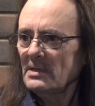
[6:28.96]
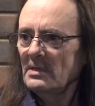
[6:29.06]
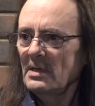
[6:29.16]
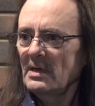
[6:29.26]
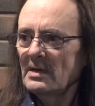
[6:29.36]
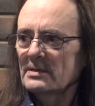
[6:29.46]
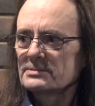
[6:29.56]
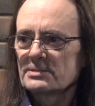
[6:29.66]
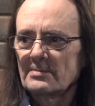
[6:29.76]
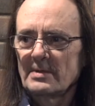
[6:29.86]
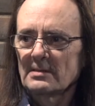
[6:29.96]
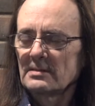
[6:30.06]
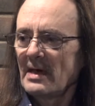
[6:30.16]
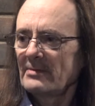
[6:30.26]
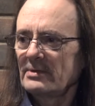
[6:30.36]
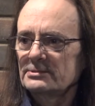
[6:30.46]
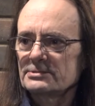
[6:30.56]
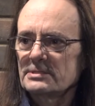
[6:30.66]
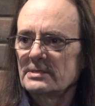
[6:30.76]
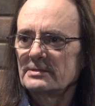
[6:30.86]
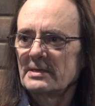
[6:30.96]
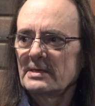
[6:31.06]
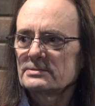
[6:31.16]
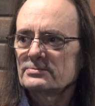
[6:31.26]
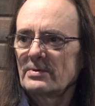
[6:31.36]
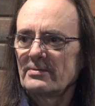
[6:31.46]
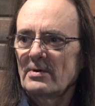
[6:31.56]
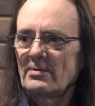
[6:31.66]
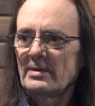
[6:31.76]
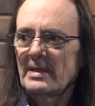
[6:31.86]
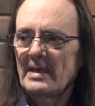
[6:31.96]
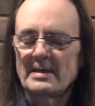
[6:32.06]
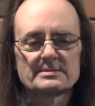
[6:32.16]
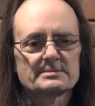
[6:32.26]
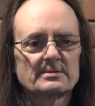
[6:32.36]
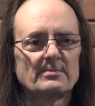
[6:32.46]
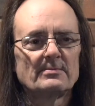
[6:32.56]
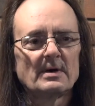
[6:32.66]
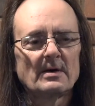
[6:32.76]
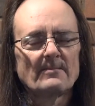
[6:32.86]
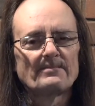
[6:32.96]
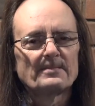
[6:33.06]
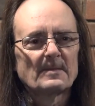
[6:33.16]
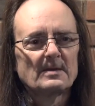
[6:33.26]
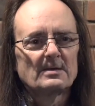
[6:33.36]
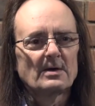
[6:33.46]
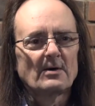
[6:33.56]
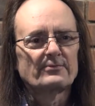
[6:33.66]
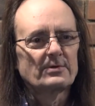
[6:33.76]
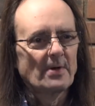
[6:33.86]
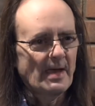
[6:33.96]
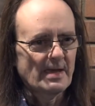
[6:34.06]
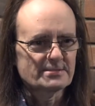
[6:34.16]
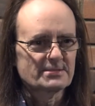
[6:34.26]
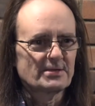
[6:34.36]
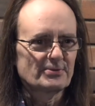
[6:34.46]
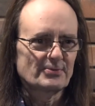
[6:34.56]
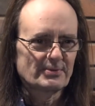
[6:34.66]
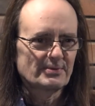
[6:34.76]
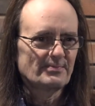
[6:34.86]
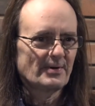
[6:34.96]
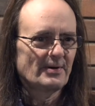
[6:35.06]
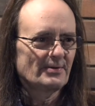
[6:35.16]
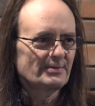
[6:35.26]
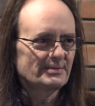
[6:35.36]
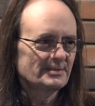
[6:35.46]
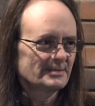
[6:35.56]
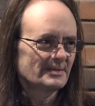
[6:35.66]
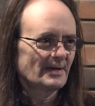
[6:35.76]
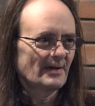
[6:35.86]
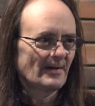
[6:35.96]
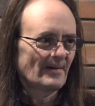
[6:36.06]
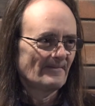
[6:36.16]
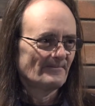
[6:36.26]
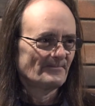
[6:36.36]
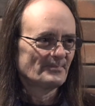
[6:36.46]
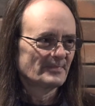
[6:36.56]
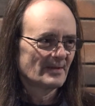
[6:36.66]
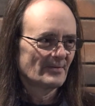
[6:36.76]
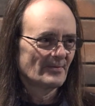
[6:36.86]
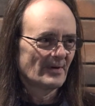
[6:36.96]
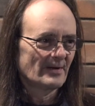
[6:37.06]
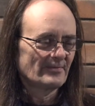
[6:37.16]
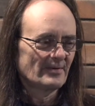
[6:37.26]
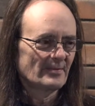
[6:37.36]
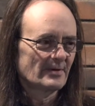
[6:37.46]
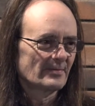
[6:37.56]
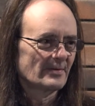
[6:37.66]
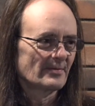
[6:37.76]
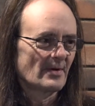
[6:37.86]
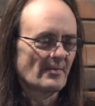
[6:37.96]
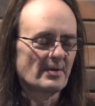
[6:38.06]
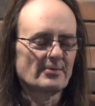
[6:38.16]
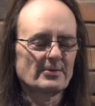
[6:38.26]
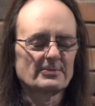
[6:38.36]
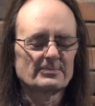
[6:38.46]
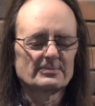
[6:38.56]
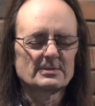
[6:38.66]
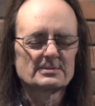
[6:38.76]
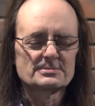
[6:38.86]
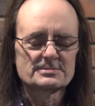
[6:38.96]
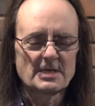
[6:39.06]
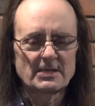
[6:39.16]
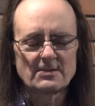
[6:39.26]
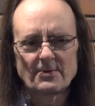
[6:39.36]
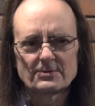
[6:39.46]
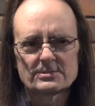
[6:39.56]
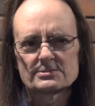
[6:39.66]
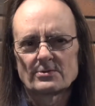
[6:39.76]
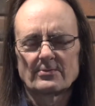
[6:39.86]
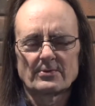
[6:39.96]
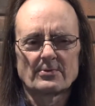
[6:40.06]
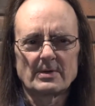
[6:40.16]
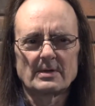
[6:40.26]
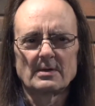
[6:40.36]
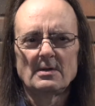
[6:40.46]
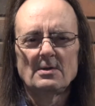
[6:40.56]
because there's going to be a lot of interesting things. We've already had a few accidents with the boat. One of them, when we were taking the boat to store it for the winter,